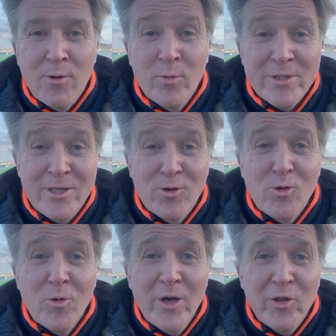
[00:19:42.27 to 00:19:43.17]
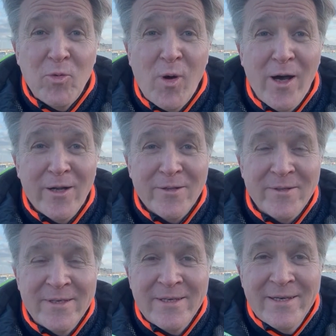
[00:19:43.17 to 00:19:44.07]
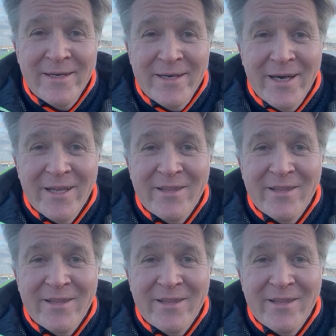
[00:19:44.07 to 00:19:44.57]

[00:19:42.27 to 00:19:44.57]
was it all worthwhile? And